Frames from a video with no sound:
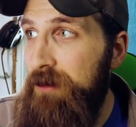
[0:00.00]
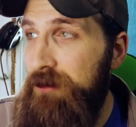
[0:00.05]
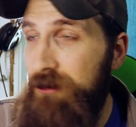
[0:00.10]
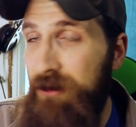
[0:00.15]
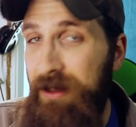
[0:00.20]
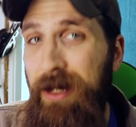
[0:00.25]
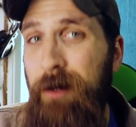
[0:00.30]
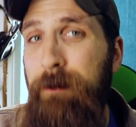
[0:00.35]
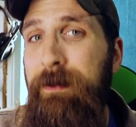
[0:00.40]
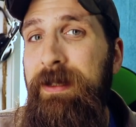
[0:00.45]

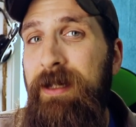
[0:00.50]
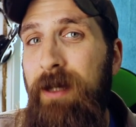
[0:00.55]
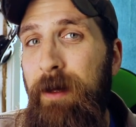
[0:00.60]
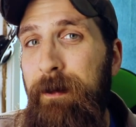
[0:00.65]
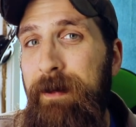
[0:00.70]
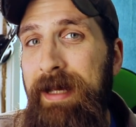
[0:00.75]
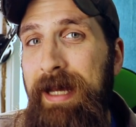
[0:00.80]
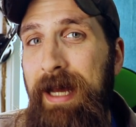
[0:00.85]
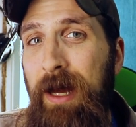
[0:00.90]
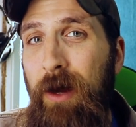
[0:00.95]
So that'll be
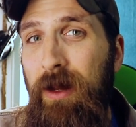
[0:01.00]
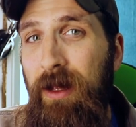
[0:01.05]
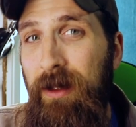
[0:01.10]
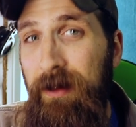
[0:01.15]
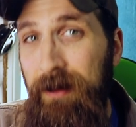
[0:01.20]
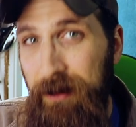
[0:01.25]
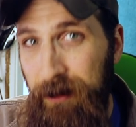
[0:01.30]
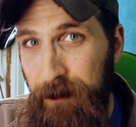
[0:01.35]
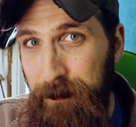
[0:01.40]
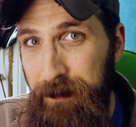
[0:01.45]
coming out
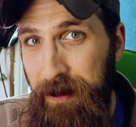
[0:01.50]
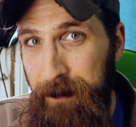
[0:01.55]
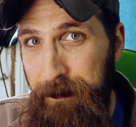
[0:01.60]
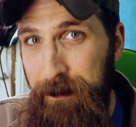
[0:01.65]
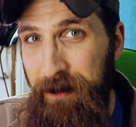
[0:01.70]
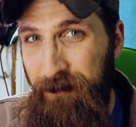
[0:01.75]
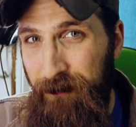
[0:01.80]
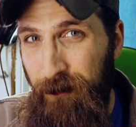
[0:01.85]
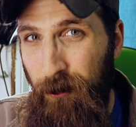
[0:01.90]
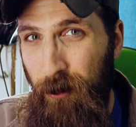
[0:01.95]
a little
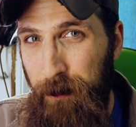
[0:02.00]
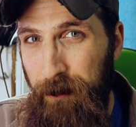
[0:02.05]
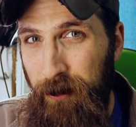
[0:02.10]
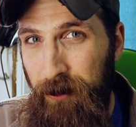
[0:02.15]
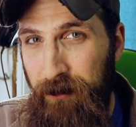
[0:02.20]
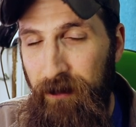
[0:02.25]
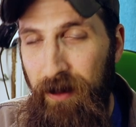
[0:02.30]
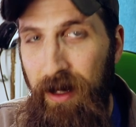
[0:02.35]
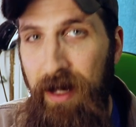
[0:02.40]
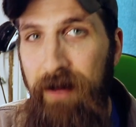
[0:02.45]
bit before
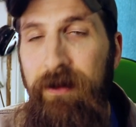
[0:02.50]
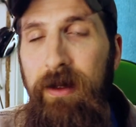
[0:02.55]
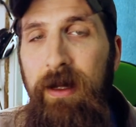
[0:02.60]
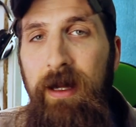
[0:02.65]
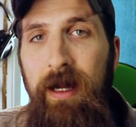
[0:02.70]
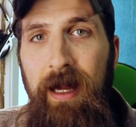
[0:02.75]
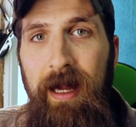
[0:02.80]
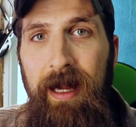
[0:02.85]
book five.